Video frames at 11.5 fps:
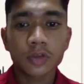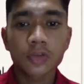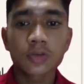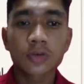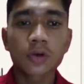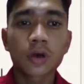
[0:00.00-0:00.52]

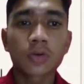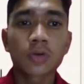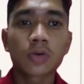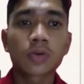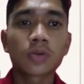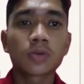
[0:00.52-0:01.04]
So
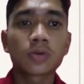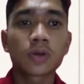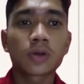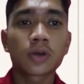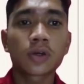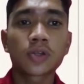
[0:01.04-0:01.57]
our group
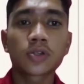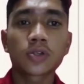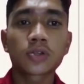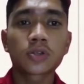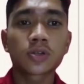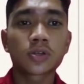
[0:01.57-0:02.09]

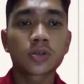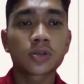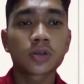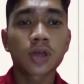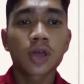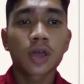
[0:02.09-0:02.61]
choose
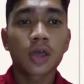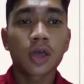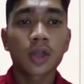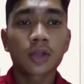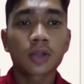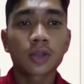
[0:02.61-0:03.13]

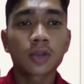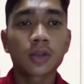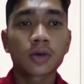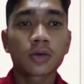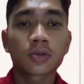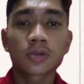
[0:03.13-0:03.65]
Henry
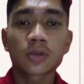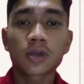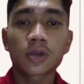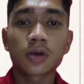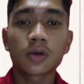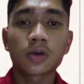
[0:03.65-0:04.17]
Lawrence
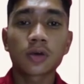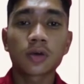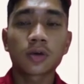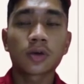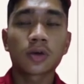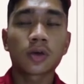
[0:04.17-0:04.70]
Gantt,
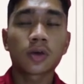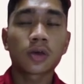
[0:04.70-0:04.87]
or